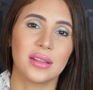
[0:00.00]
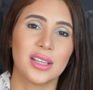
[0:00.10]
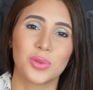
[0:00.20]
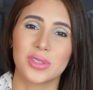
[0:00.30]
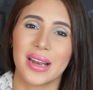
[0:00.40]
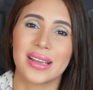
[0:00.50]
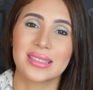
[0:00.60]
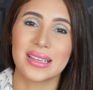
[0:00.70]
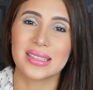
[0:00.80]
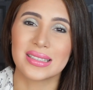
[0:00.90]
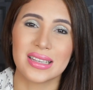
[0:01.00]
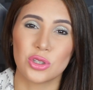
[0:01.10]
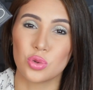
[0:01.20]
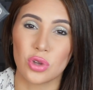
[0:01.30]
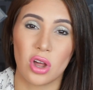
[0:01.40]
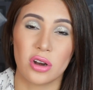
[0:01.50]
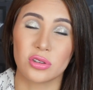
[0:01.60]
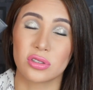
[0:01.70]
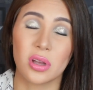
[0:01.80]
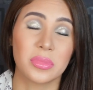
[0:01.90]
and this was like
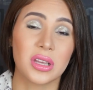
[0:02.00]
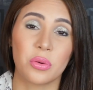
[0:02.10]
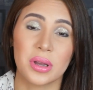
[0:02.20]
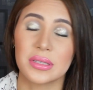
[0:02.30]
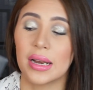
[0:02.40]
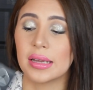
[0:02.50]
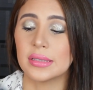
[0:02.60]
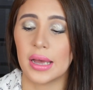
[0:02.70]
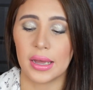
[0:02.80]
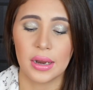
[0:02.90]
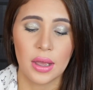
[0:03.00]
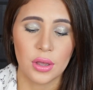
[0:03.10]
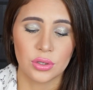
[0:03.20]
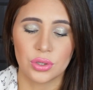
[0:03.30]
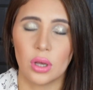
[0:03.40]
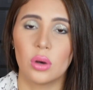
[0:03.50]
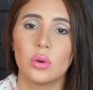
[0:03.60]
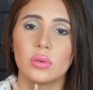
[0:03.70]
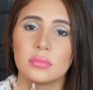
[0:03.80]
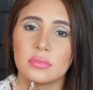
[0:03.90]
$62 or something crazy like that.
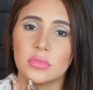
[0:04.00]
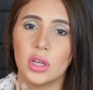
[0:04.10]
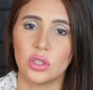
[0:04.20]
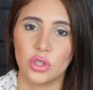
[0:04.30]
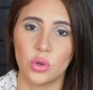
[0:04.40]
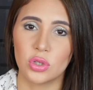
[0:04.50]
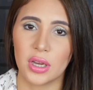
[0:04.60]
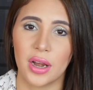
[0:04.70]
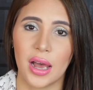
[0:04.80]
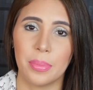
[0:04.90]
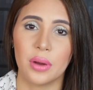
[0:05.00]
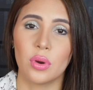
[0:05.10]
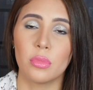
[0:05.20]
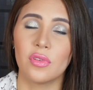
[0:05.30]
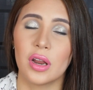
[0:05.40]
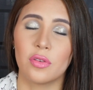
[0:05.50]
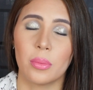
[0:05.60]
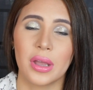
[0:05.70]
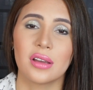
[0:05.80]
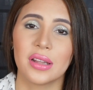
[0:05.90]
So using it up and removing it
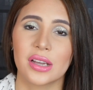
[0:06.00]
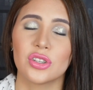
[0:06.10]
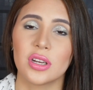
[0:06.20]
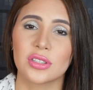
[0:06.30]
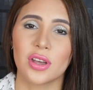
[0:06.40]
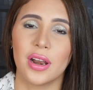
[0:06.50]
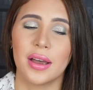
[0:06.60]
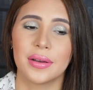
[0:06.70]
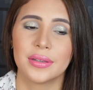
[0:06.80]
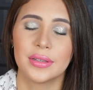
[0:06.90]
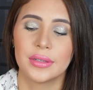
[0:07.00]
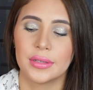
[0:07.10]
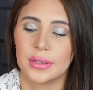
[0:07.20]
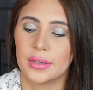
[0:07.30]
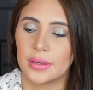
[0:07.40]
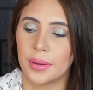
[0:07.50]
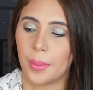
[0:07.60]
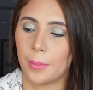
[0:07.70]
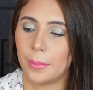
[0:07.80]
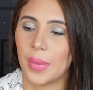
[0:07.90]
from my collection is gonna
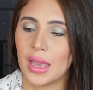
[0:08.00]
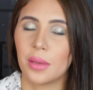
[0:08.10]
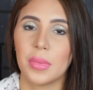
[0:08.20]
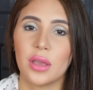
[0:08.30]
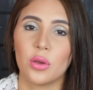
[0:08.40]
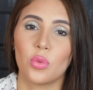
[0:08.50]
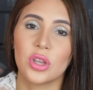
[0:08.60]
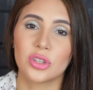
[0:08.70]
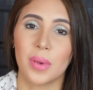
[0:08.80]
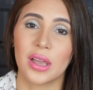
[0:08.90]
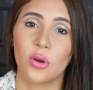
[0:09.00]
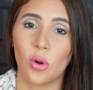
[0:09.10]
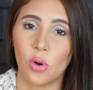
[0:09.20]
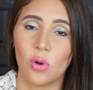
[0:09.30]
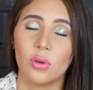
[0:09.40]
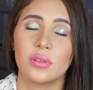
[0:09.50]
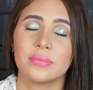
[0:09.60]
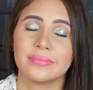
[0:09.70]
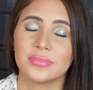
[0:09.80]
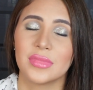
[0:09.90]
make me reach my goal
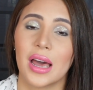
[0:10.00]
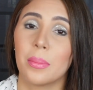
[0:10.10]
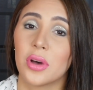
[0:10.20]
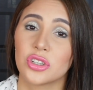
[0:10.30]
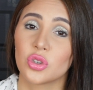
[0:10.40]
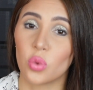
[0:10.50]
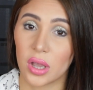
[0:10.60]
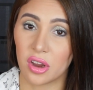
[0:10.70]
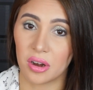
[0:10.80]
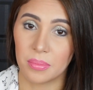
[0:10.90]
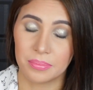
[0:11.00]
that much quicker.